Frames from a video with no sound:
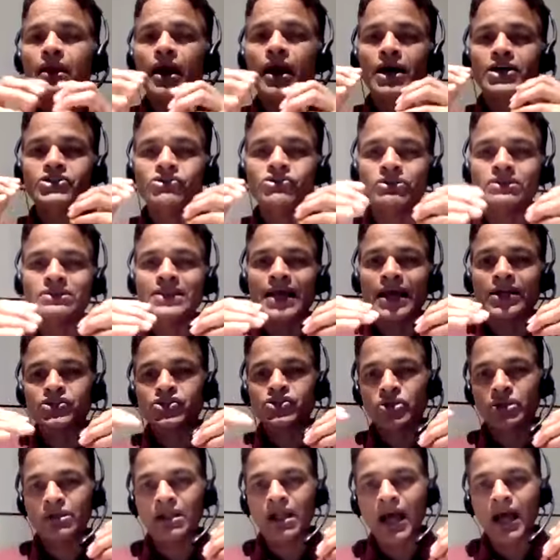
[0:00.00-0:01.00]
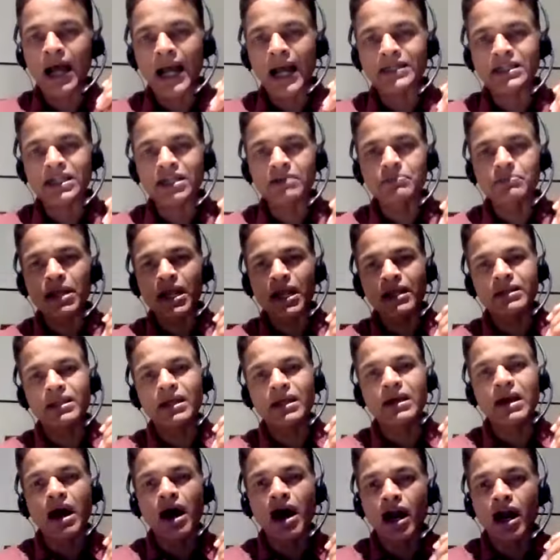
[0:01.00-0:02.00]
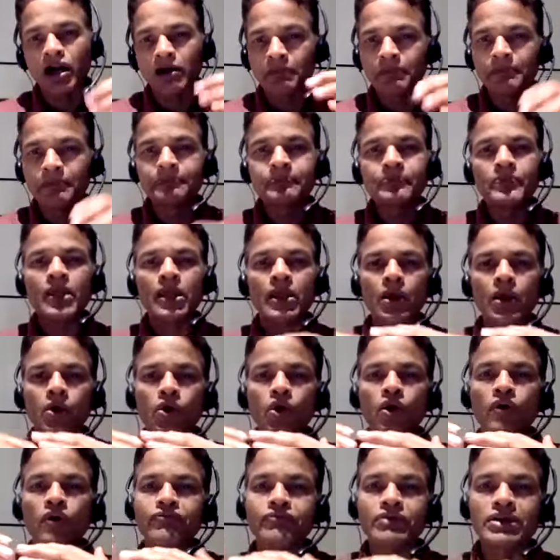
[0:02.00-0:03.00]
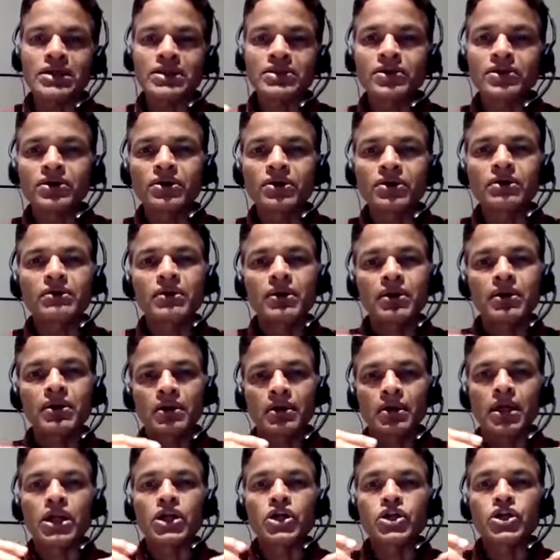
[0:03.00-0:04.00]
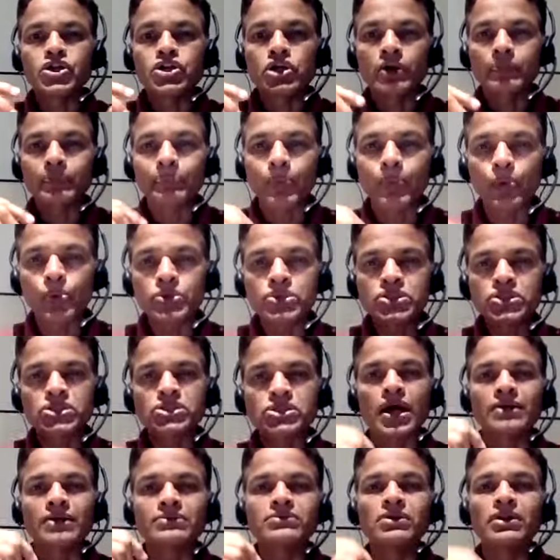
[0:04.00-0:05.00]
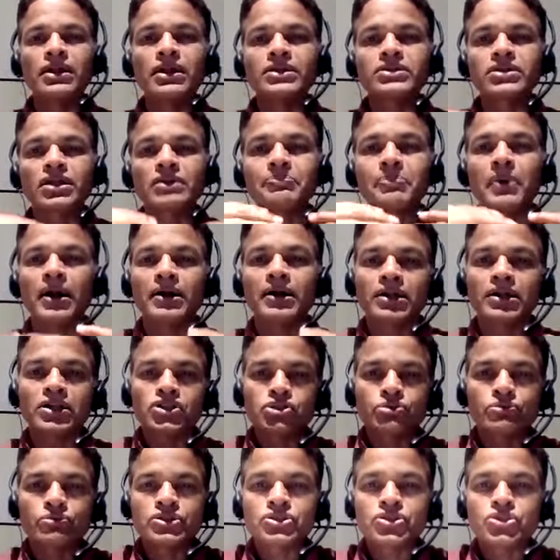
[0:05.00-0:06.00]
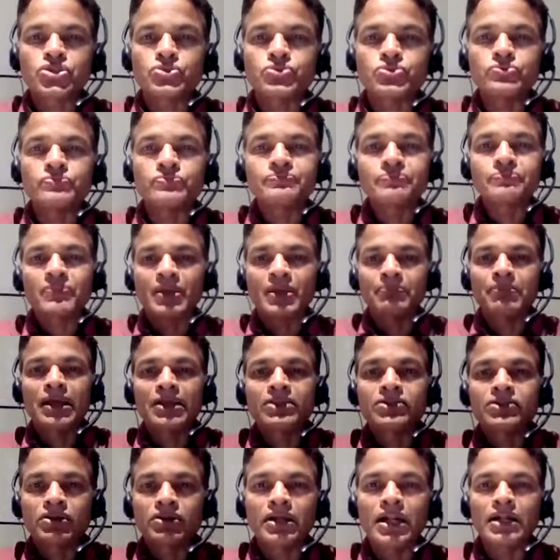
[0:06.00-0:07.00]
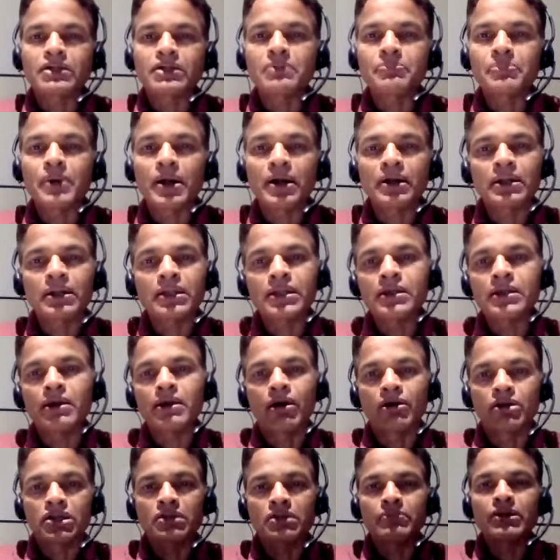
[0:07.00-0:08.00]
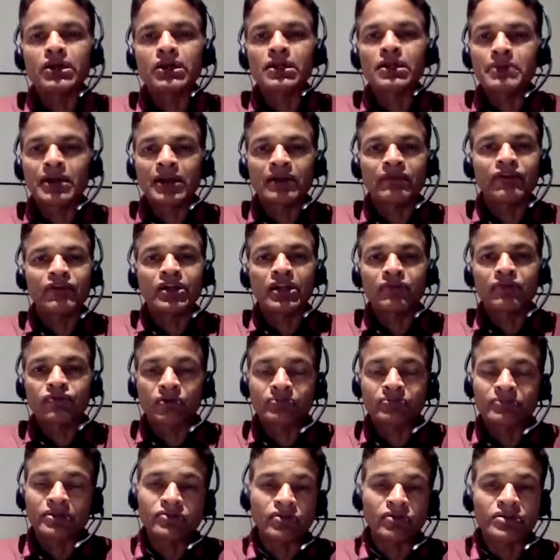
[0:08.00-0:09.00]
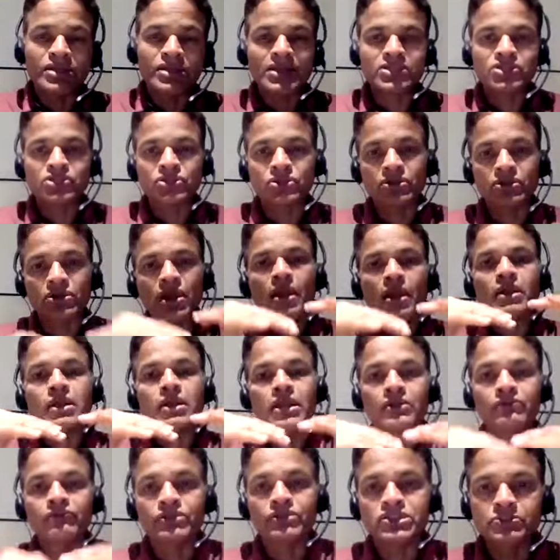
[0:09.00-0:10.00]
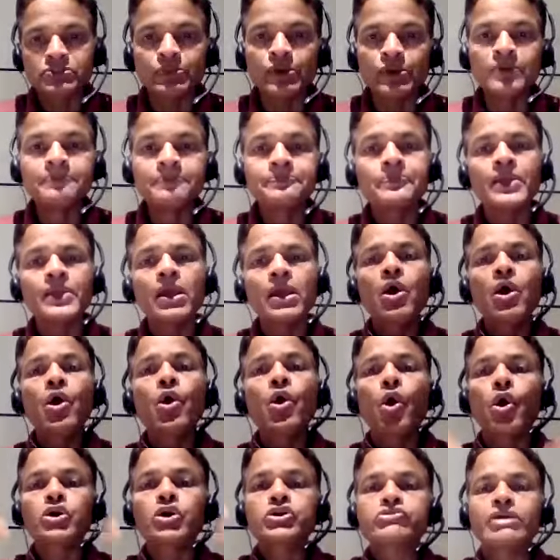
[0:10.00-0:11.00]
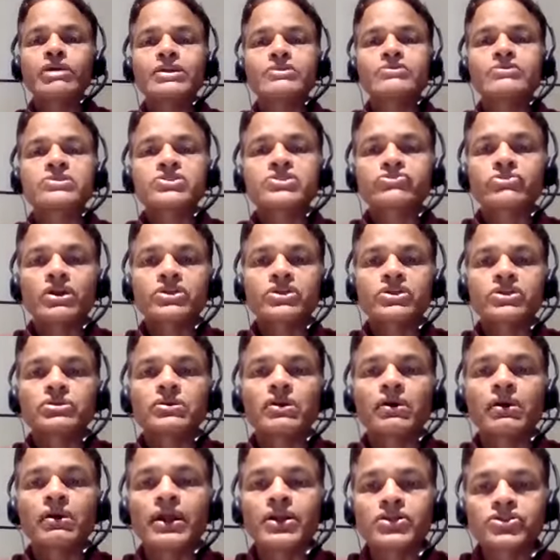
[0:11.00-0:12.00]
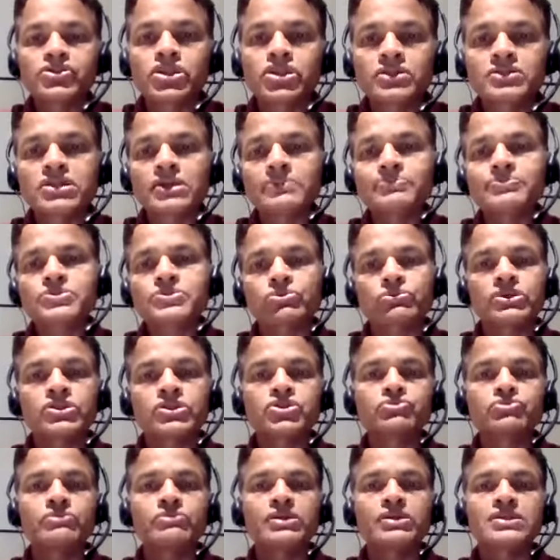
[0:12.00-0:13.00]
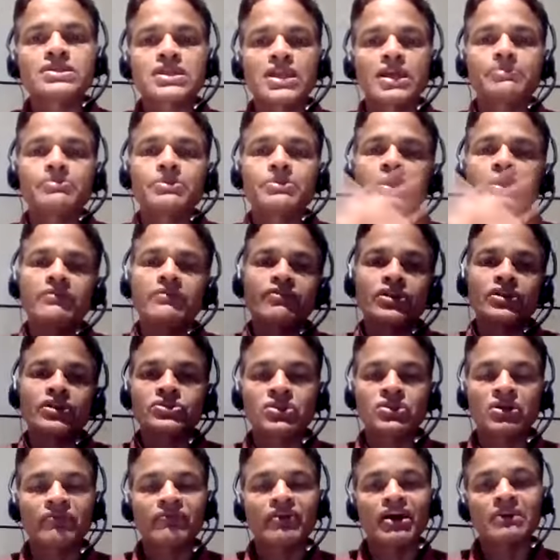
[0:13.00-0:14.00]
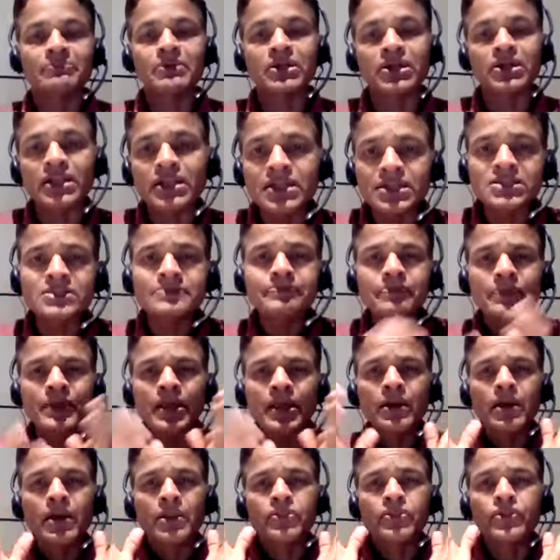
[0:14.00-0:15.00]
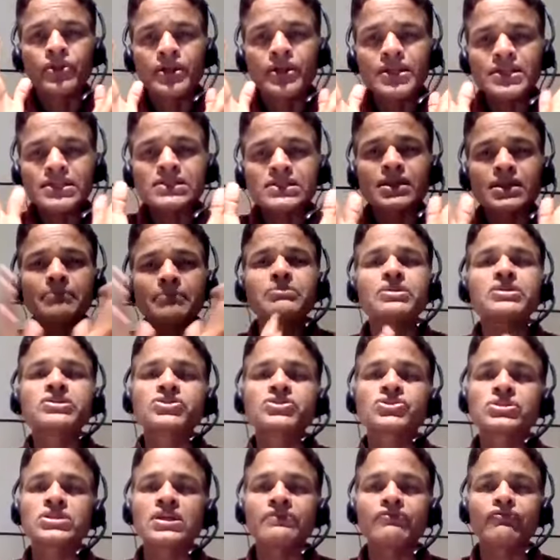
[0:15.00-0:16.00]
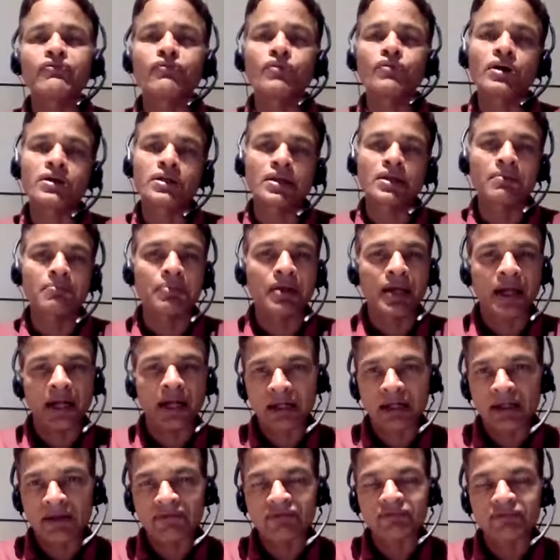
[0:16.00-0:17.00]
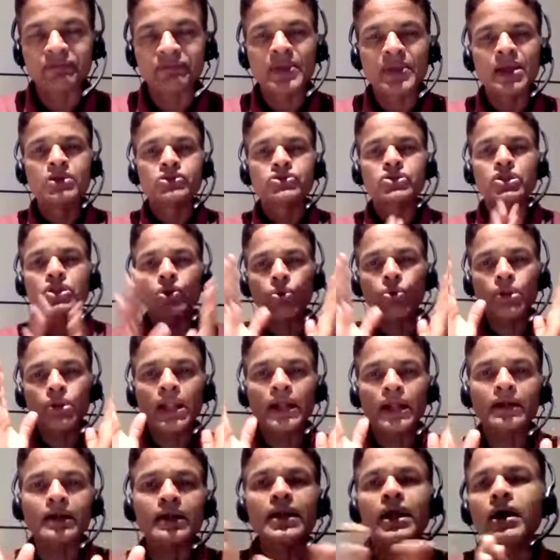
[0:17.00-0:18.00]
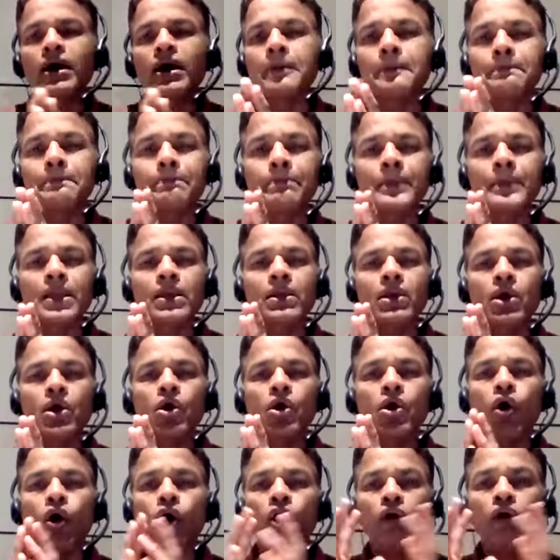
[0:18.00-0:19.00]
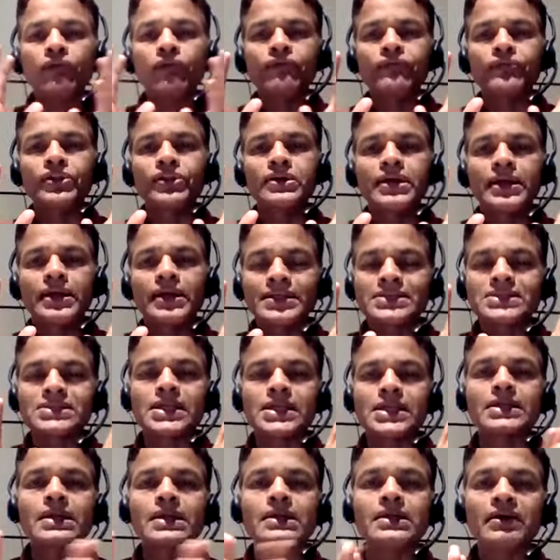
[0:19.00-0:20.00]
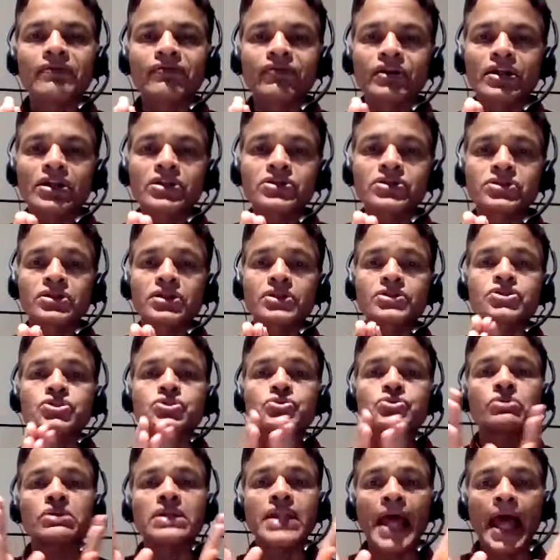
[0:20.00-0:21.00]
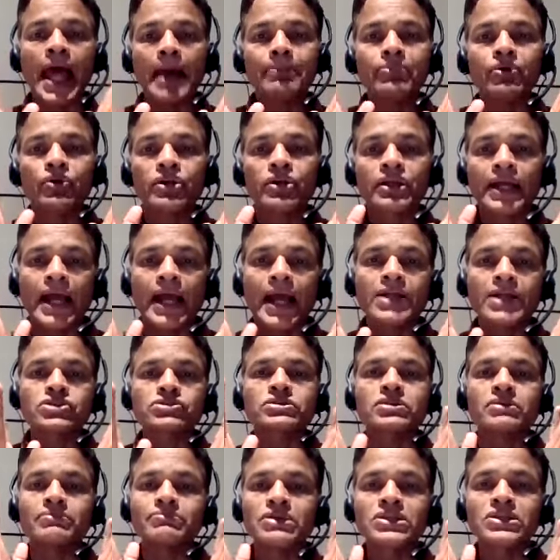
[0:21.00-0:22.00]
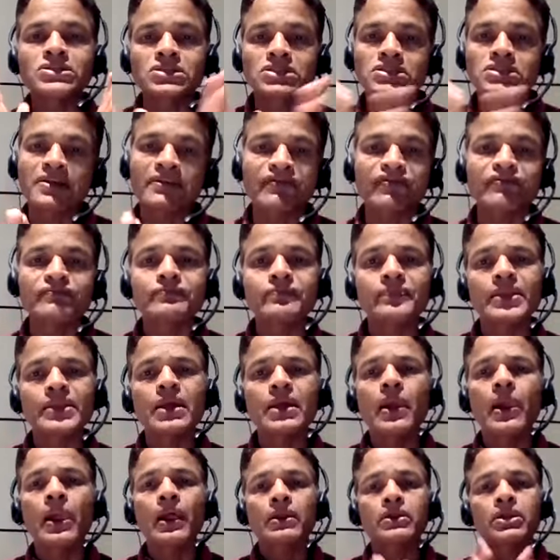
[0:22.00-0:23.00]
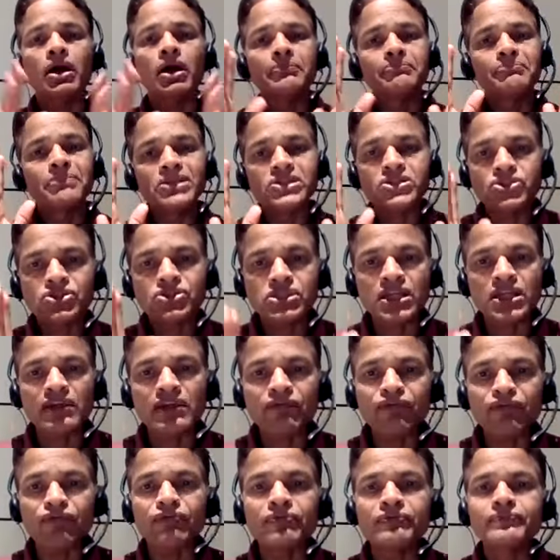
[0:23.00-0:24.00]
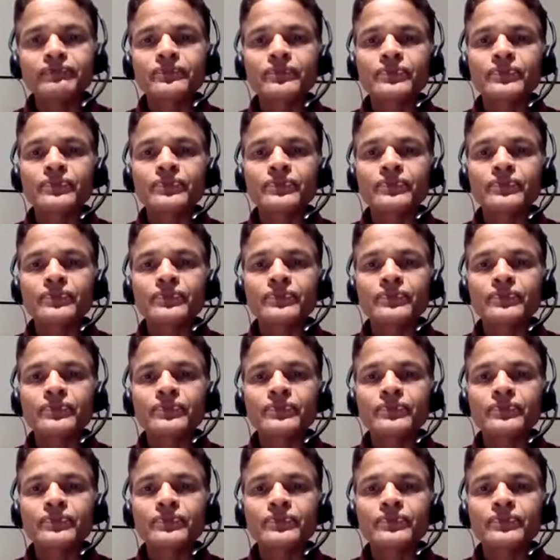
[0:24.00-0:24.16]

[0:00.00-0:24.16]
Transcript: a transaction, hide it behind the guard of either interposed unrelated parties so as to make the related party ultimately benefiting from the transaction invisible, or try to structure a relationship so as to escape the definition of RPTs, there is some mischief working behind it. So the whole idea of the extended definition is to nab or catch the mischief. Now, mischief